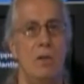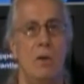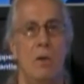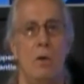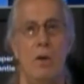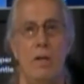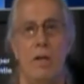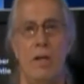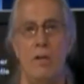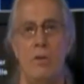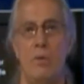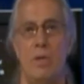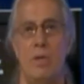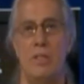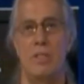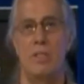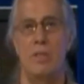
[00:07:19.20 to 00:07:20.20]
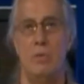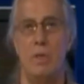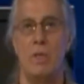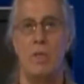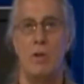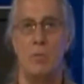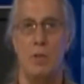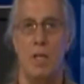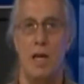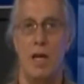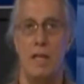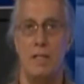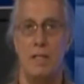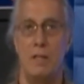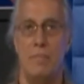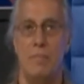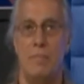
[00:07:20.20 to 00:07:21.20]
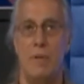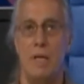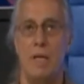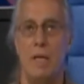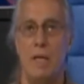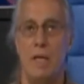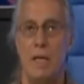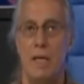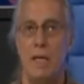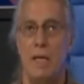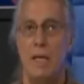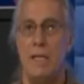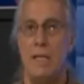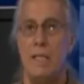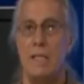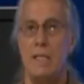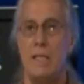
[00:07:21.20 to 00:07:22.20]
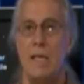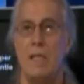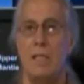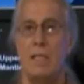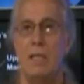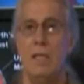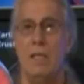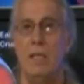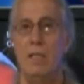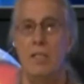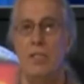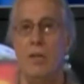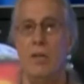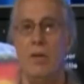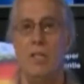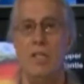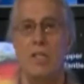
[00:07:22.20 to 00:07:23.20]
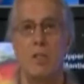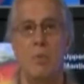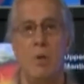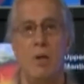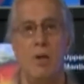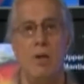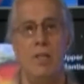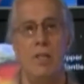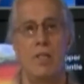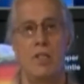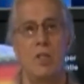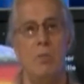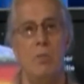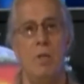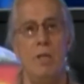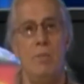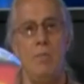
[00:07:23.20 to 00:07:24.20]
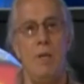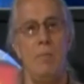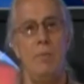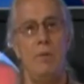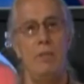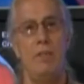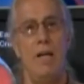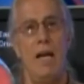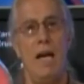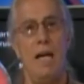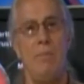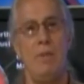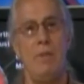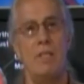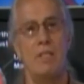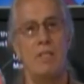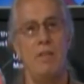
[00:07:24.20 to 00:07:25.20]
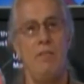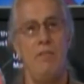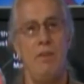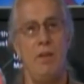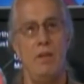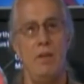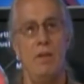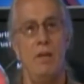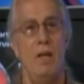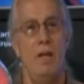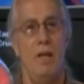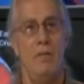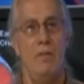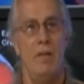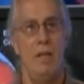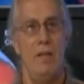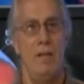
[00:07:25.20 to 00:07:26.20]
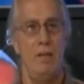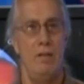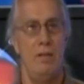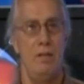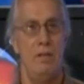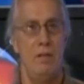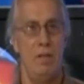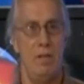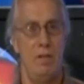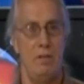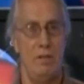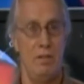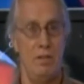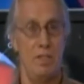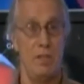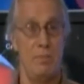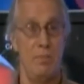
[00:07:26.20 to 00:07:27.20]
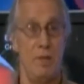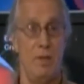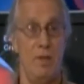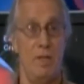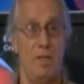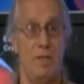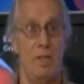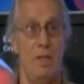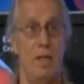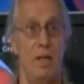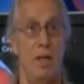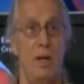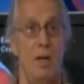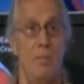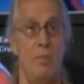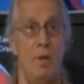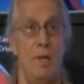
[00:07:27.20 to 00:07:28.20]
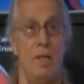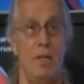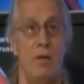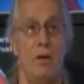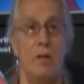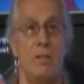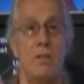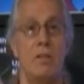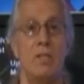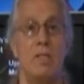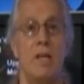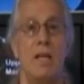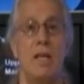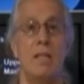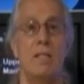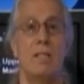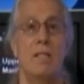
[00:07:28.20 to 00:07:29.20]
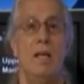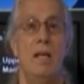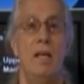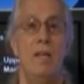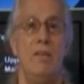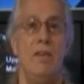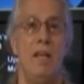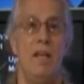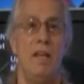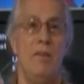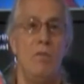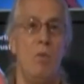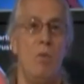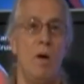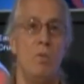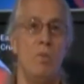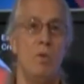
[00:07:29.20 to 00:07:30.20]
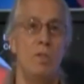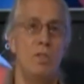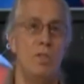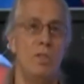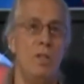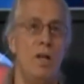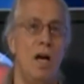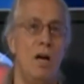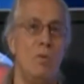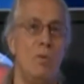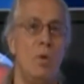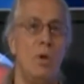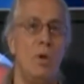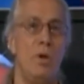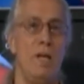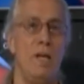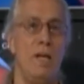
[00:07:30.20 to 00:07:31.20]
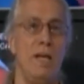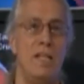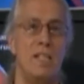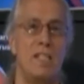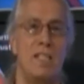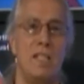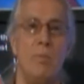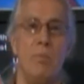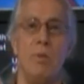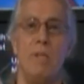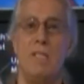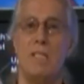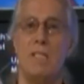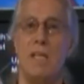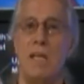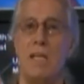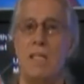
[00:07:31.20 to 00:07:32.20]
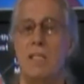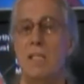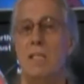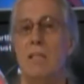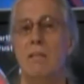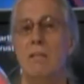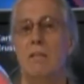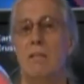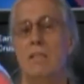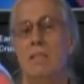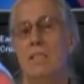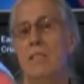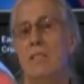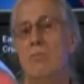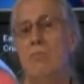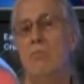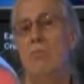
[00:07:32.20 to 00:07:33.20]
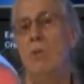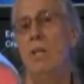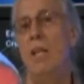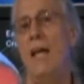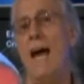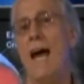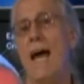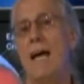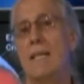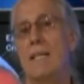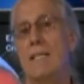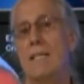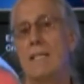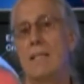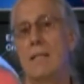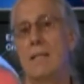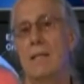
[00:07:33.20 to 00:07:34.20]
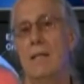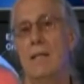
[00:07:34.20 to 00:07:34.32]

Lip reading: Or in other words, we go blind. He says it is during this period that so many people died because of fear that entered into their experience. But he also says that if one were to not worry and simply stay still and just relax,